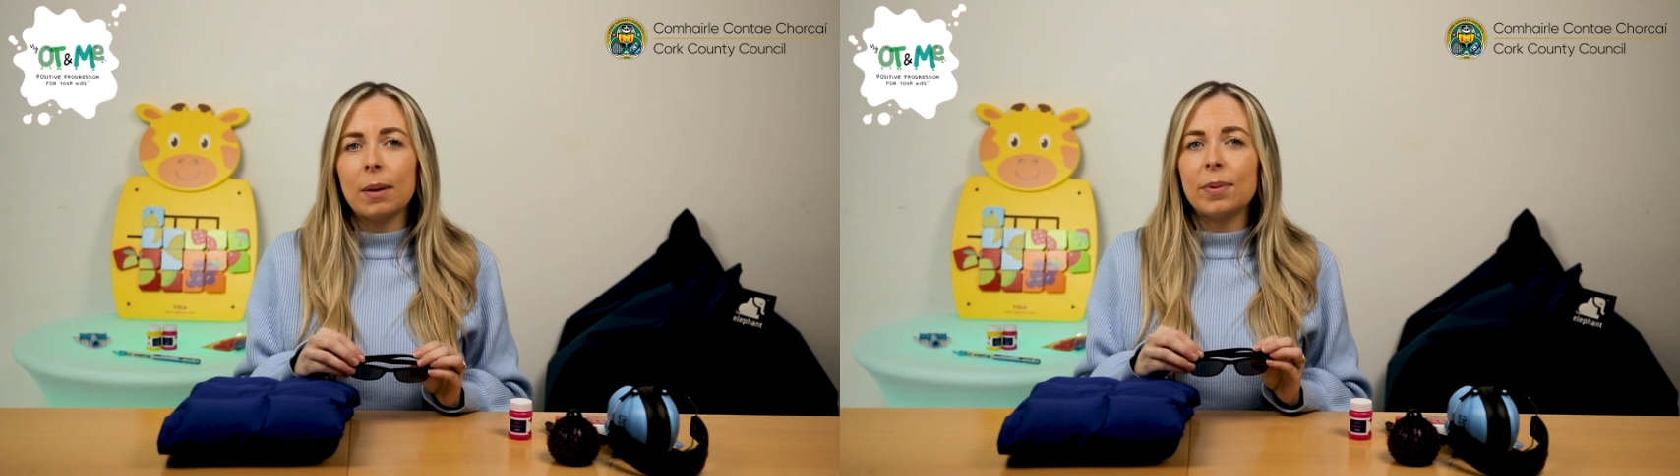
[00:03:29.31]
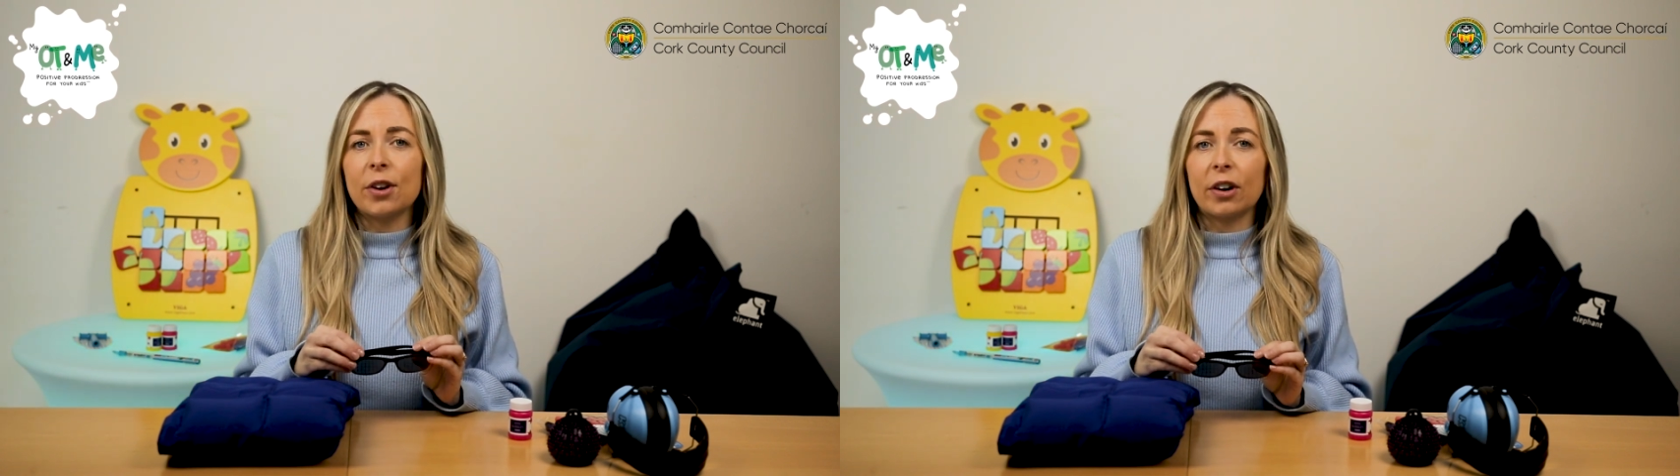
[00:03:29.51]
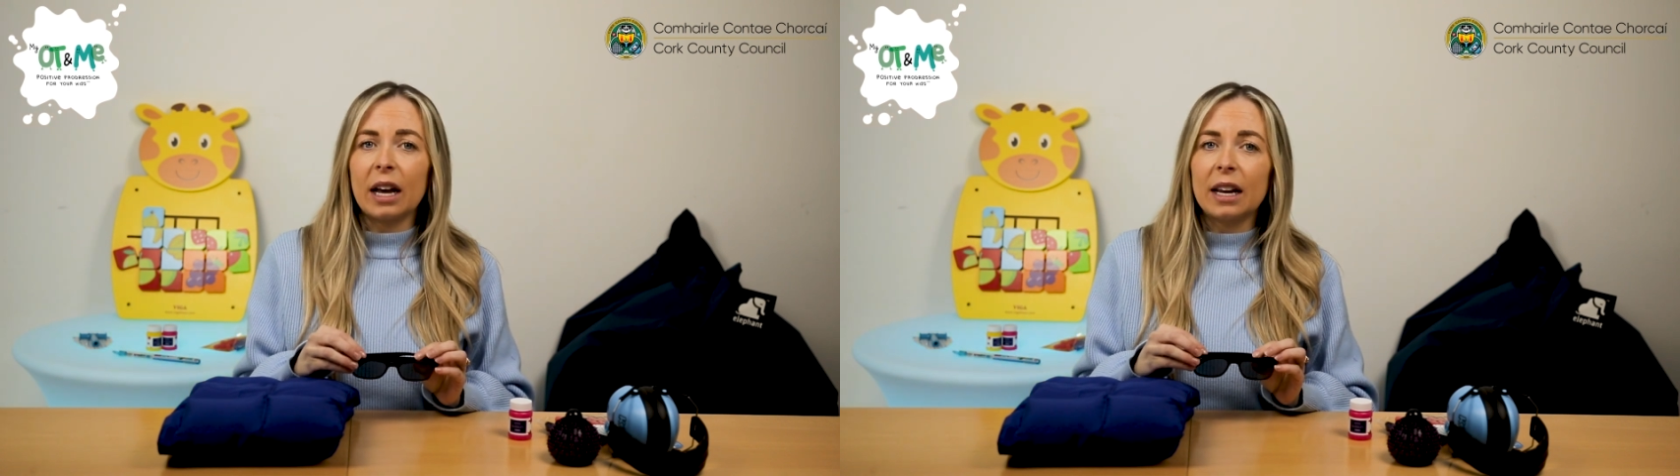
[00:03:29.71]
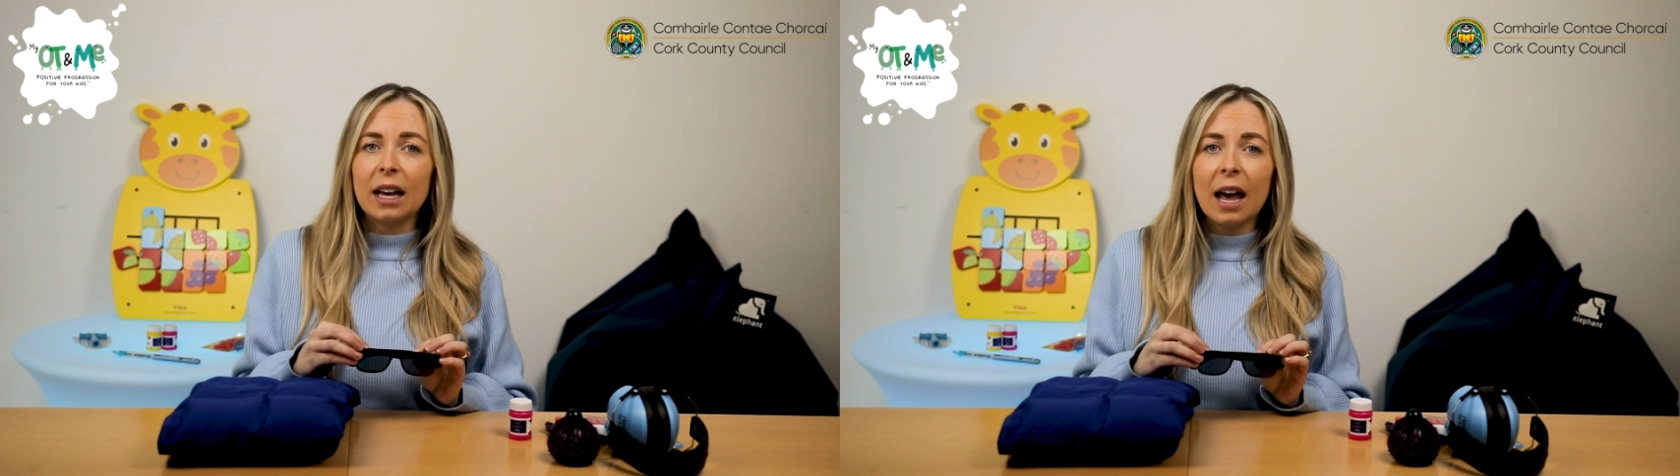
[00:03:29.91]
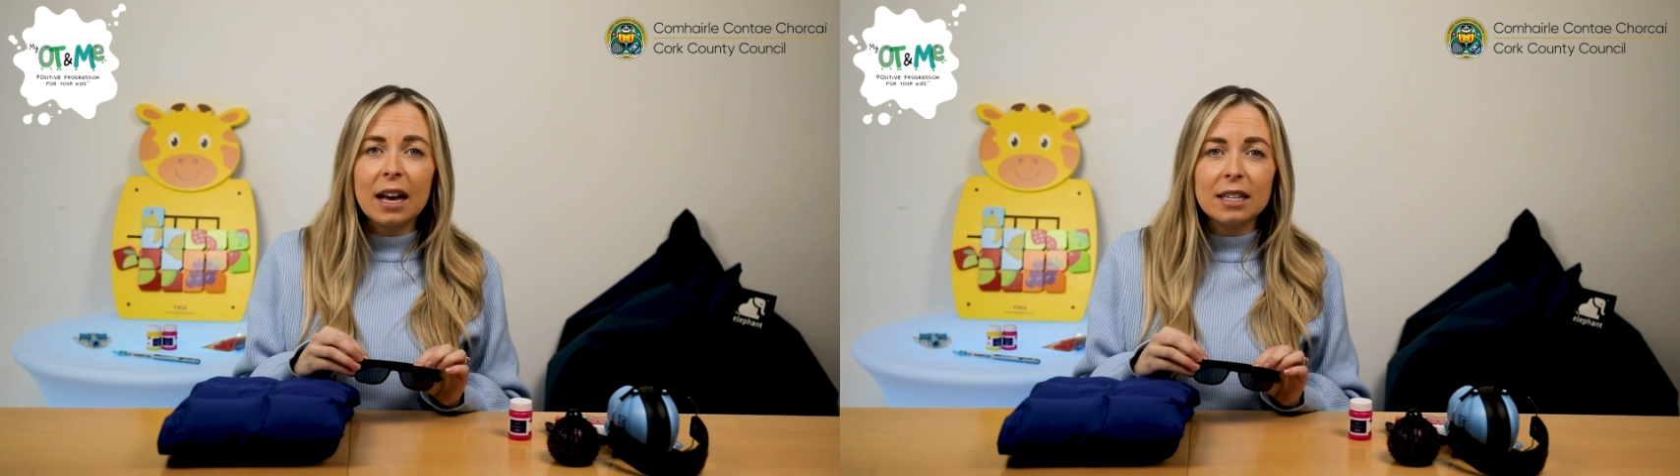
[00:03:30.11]
maybe they're
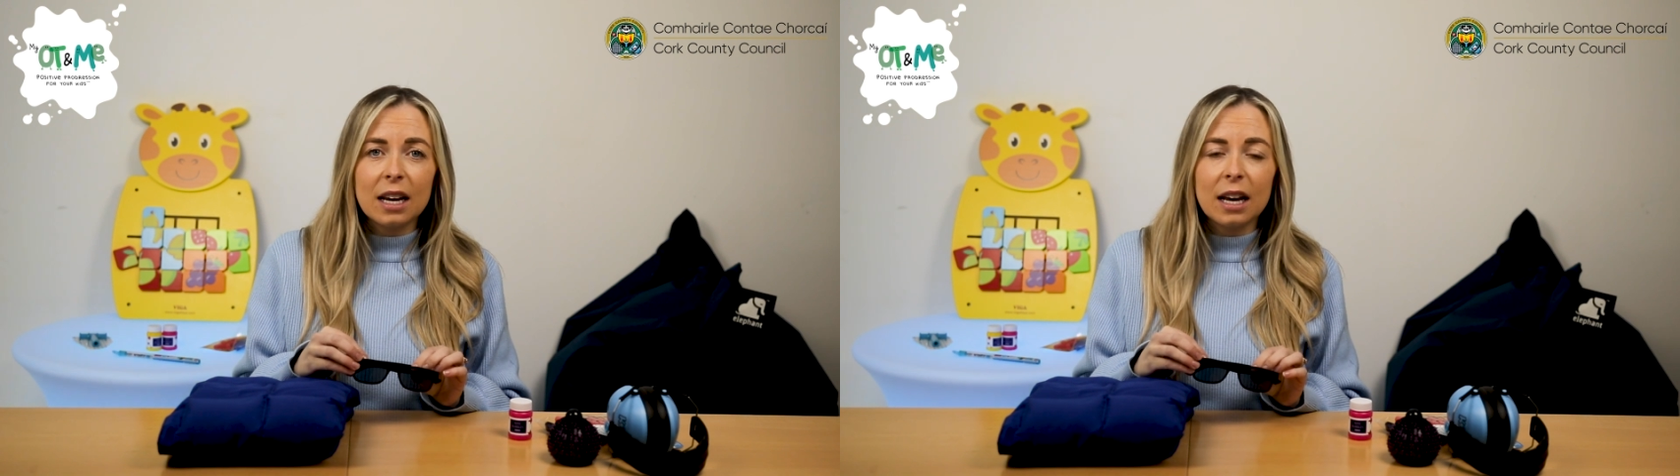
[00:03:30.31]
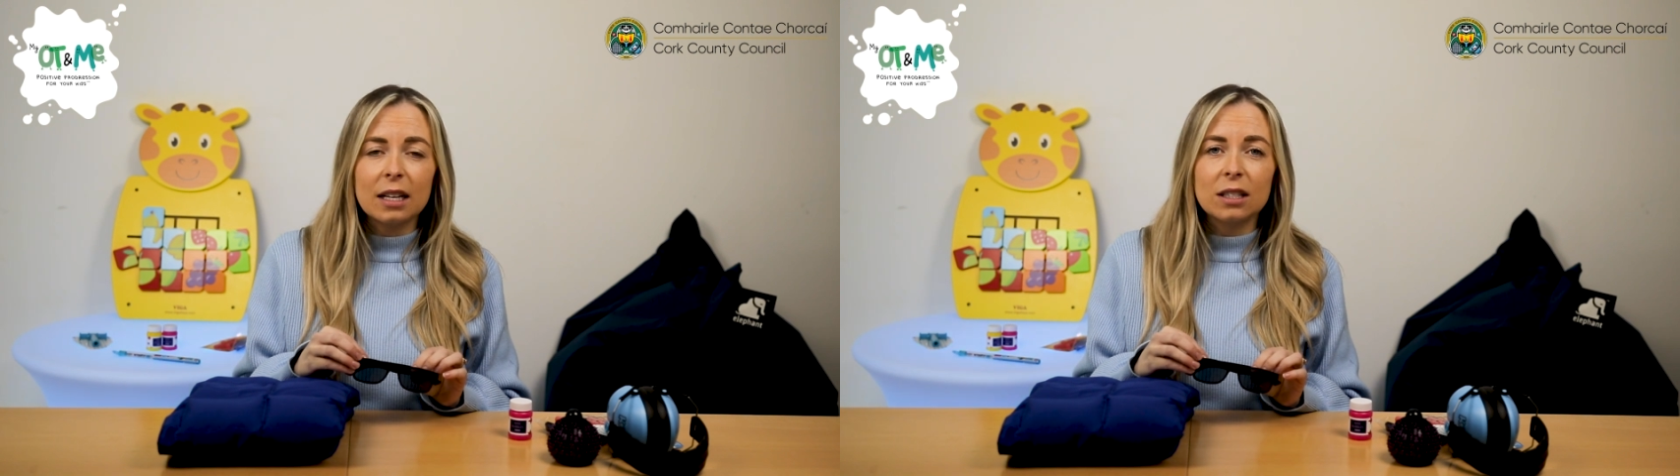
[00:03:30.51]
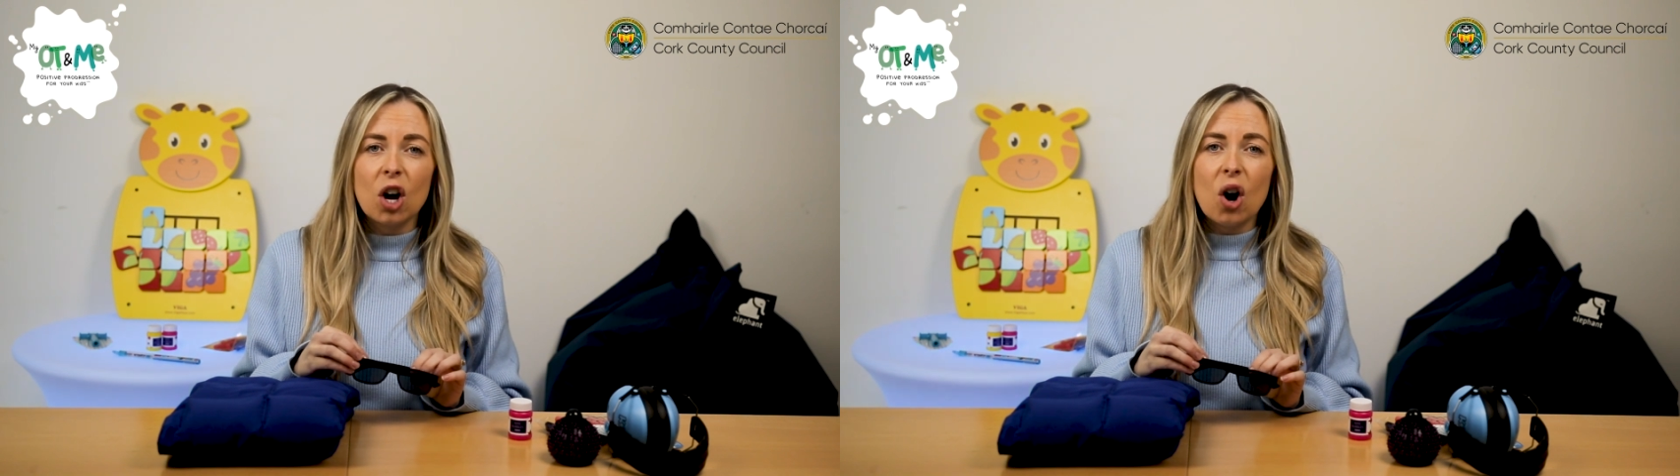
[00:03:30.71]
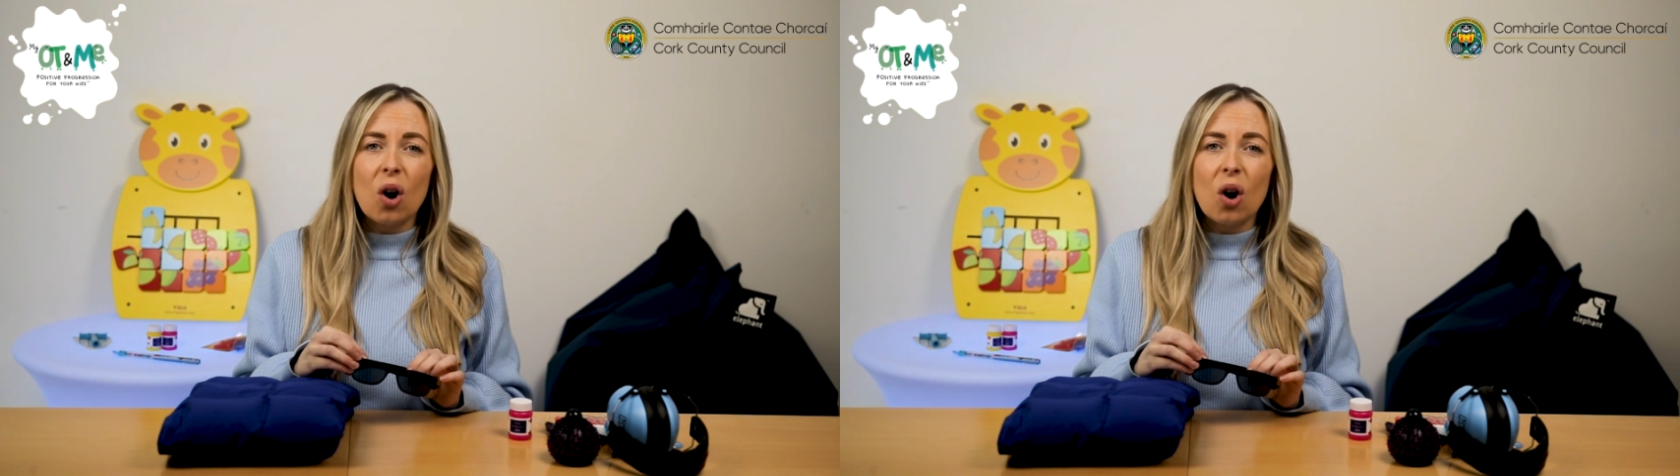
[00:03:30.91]
getting headaches,